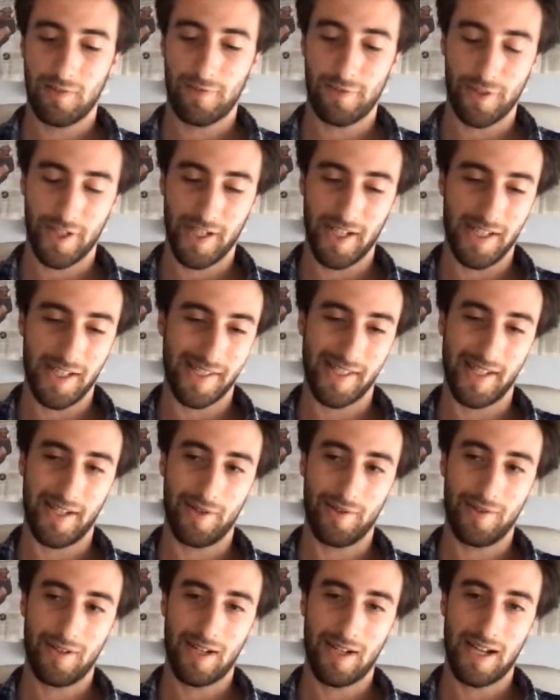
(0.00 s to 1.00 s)
for years
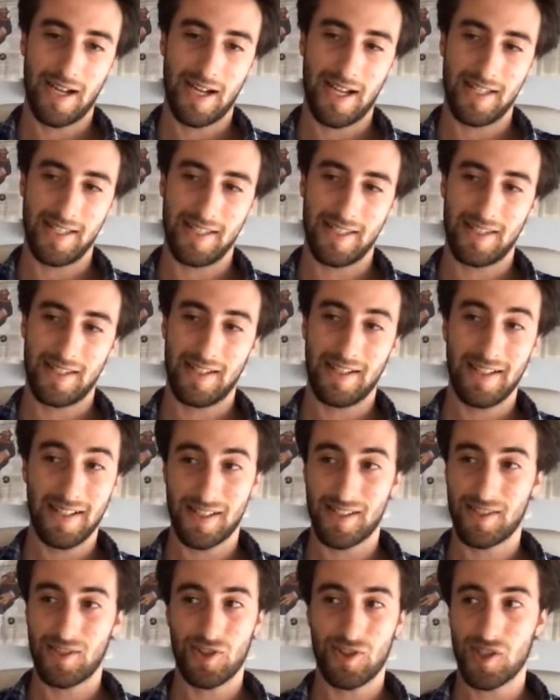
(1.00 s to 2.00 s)
now. And
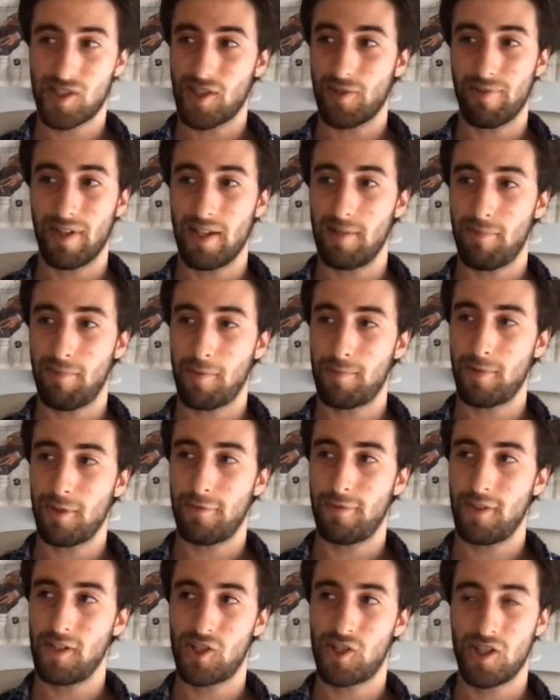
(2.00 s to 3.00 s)
it's just a really popular
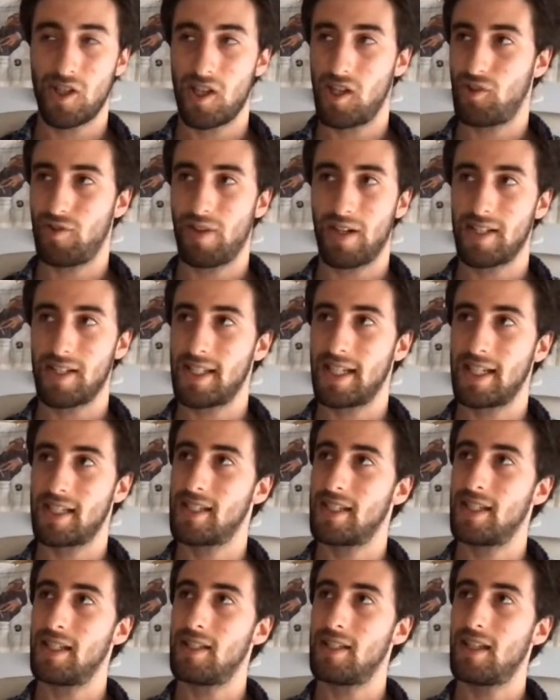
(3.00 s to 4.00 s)
feature. It's tried and
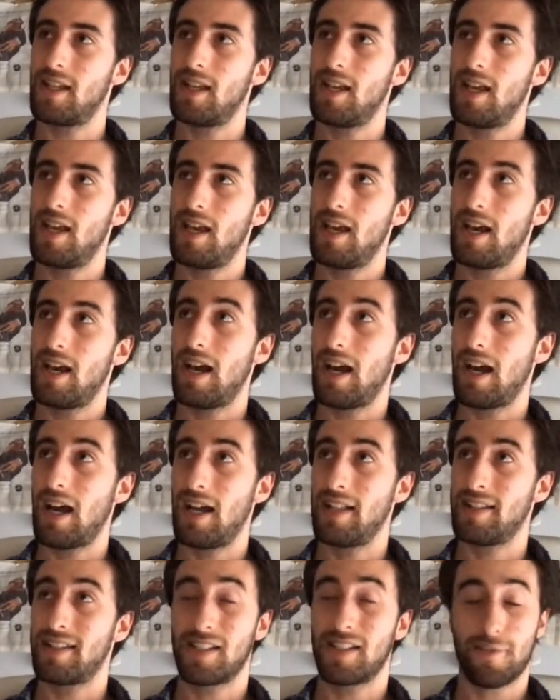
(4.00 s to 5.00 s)
tested,
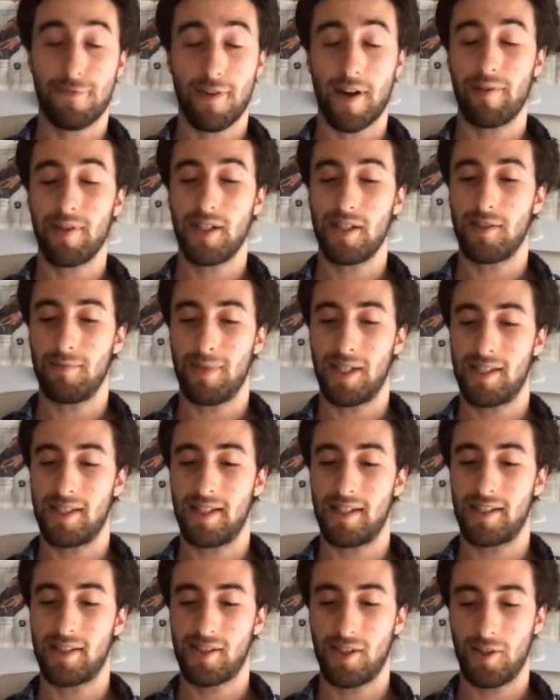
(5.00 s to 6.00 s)
and it's very
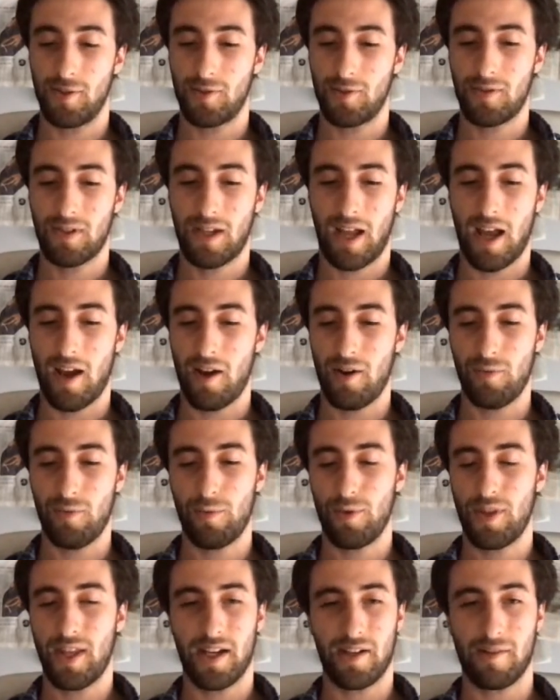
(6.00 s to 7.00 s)
idiomatic. So how
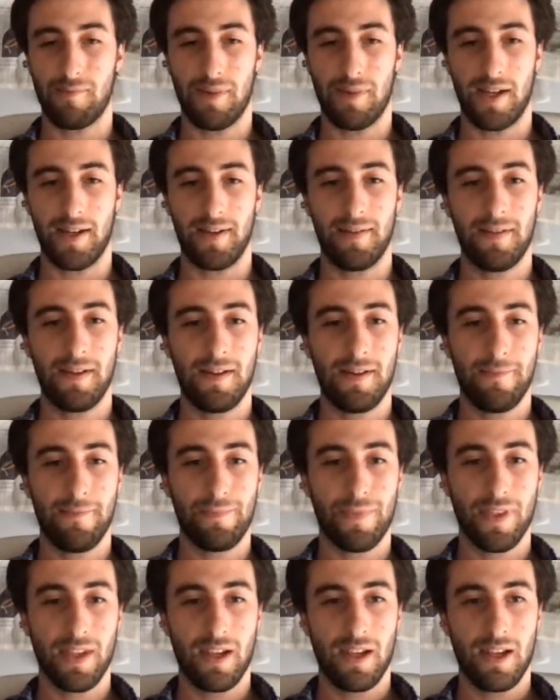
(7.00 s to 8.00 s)
would that compare?
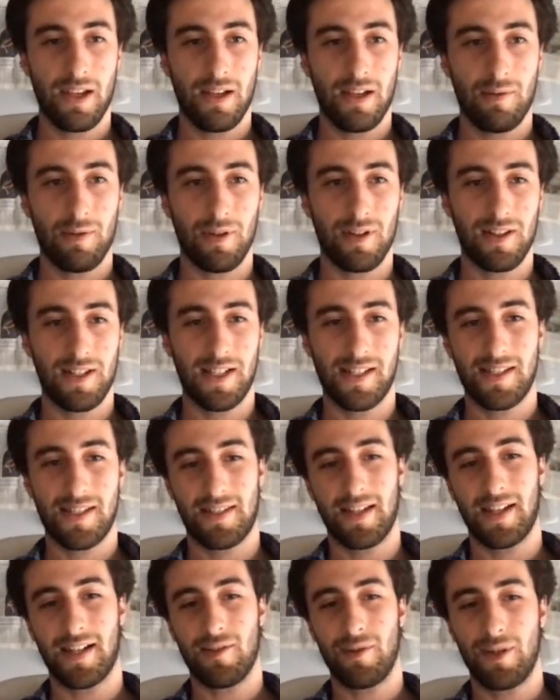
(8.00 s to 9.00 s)
Well, let's
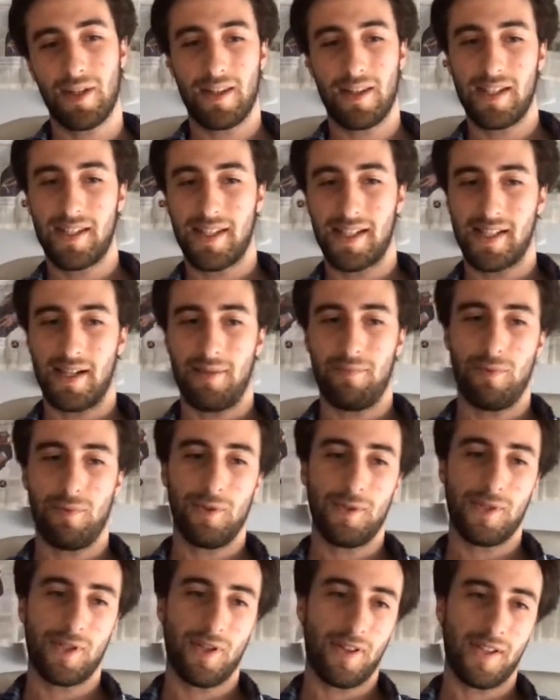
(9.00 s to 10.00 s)
take a look at this
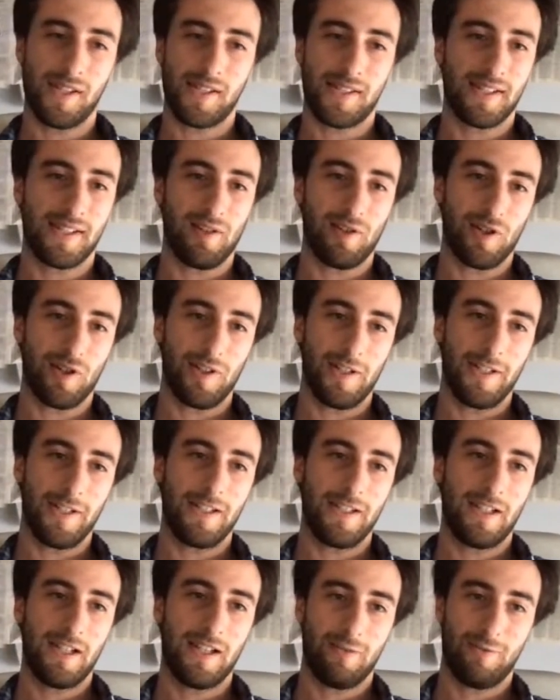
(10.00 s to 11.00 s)
example. So this is still Kotlin.
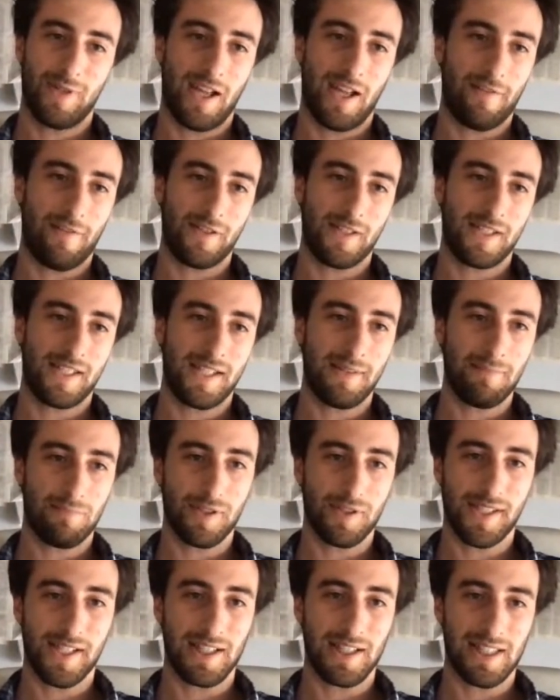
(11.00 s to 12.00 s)
We have a simple
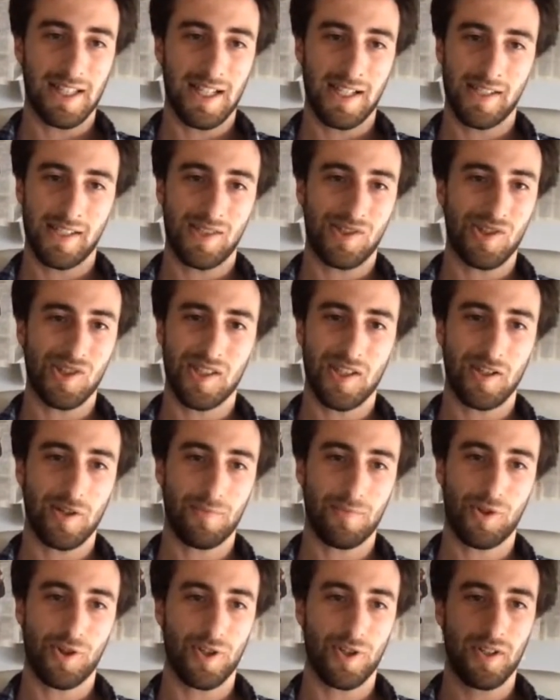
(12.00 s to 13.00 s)
CL class. It's just an
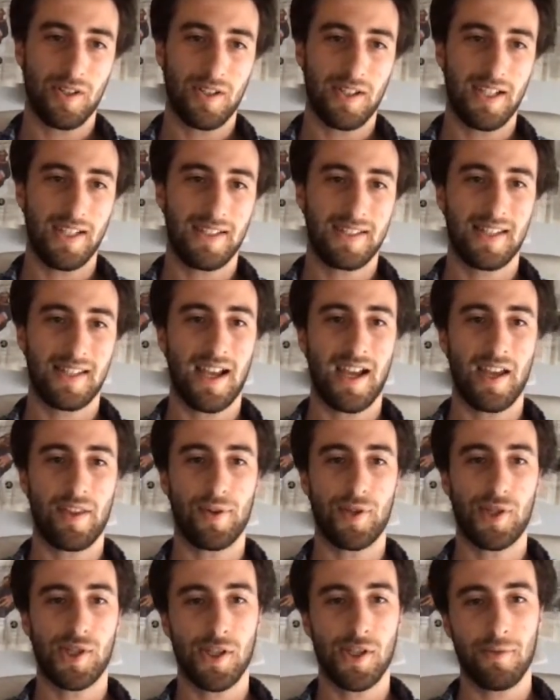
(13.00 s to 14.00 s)
option. It's either
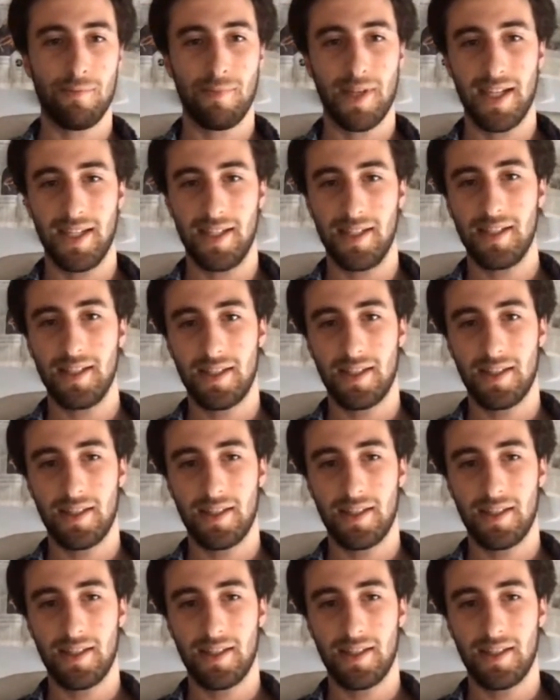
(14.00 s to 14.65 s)
some int